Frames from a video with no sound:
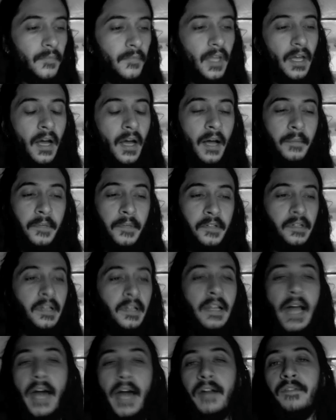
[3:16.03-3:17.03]
There's a
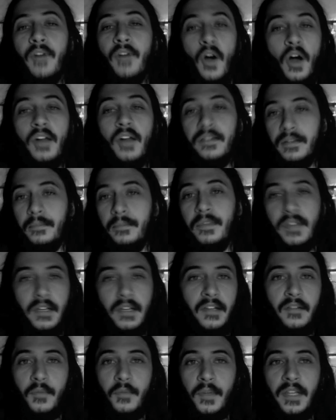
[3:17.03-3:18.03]
lot of awesome
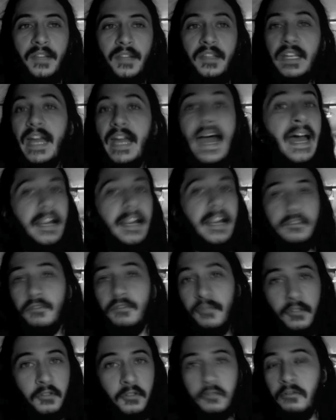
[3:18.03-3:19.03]
things with it. The
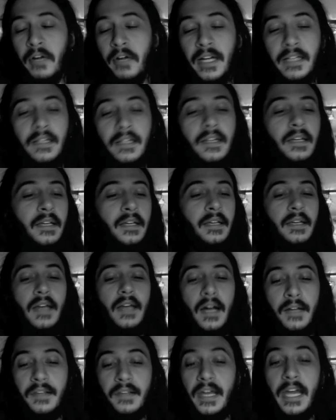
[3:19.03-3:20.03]
actors are great
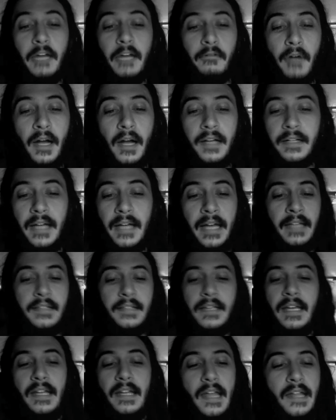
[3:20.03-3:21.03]
on the hayride,
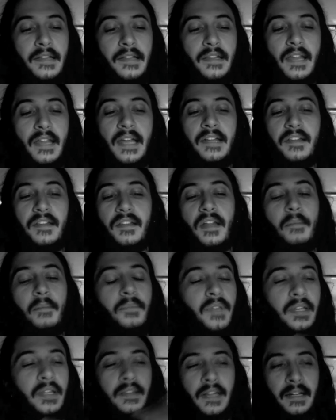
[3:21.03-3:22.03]
and it's
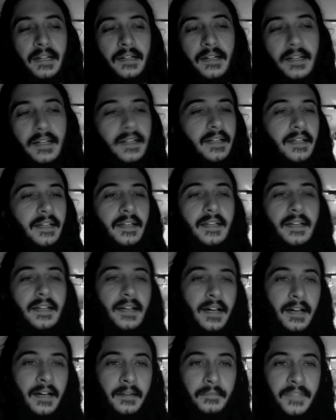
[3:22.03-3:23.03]
something that
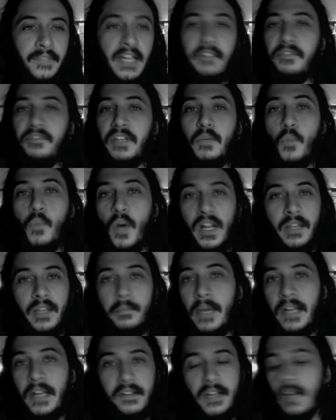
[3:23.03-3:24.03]
definitely one of the
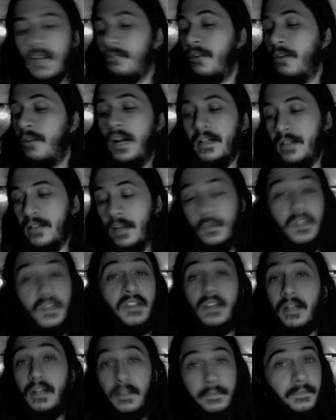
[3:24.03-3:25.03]
best hayrides, I would
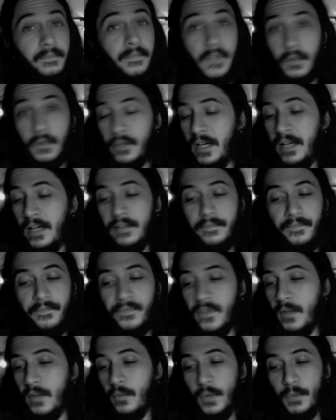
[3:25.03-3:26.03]
say. Okay,
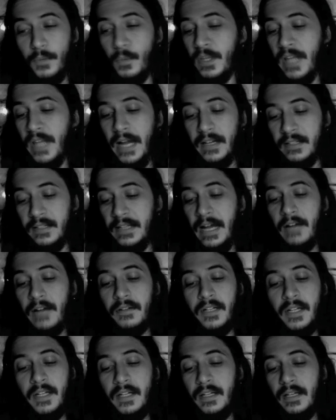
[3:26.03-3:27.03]
without a
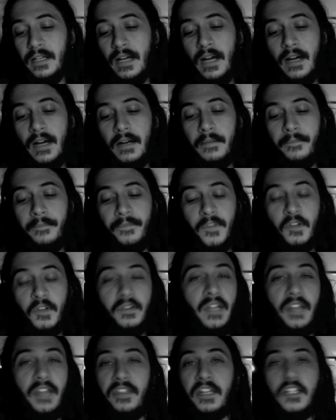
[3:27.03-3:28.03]
doubt. There's
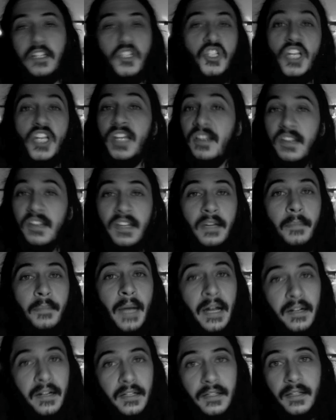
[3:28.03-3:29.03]
nothing chintzy
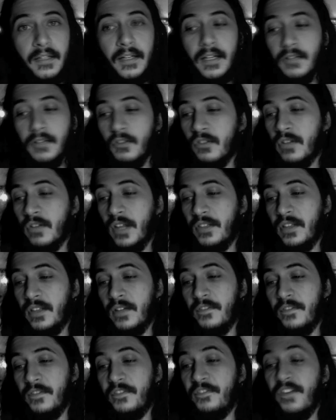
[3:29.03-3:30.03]
about it. There's
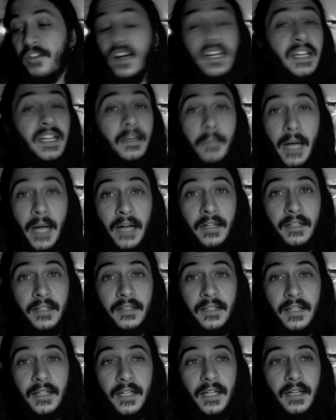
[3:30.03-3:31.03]
nothing funny about
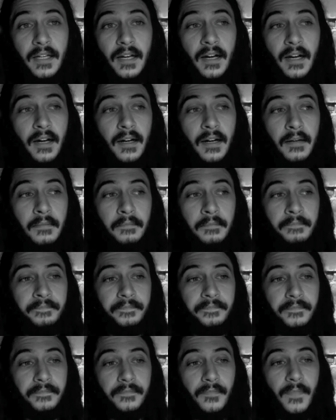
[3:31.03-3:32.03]
it.
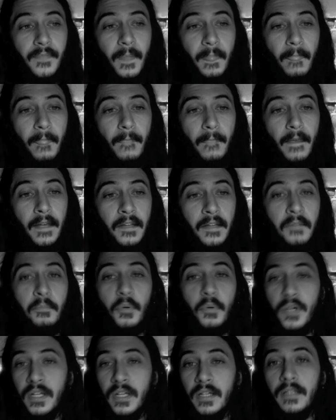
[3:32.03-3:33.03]
It's
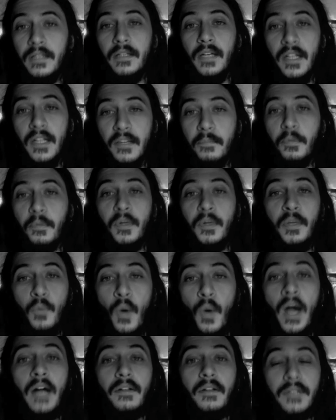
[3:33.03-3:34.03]
pretty
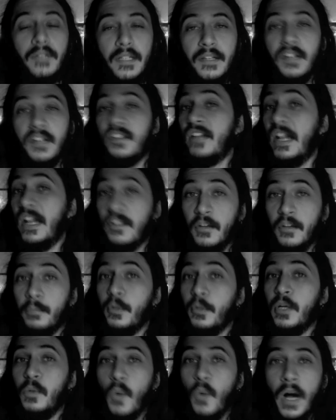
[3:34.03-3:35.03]
wild. The sets are
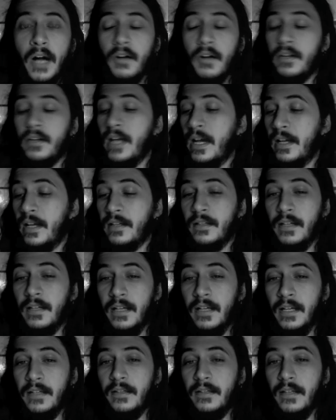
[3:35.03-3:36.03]
pretty wild, and
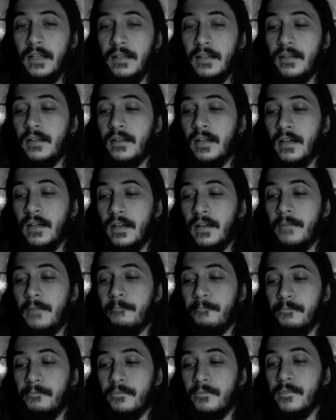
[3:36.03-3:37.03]
you're
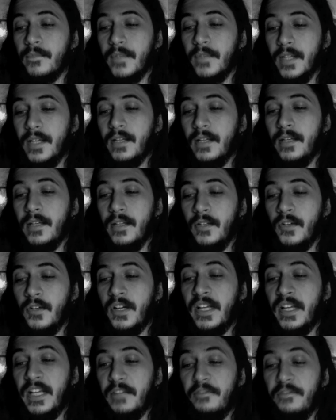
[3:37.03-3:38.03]

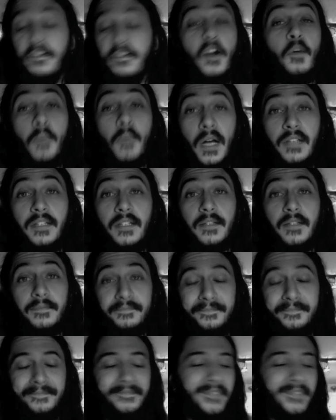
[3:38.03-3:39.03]
gonna get foam on you.
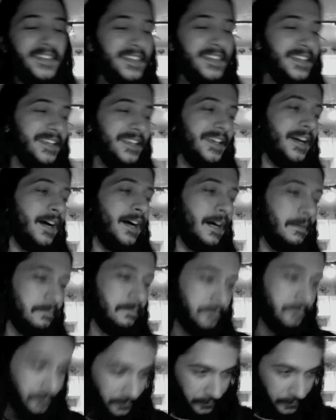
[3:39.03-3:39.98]
The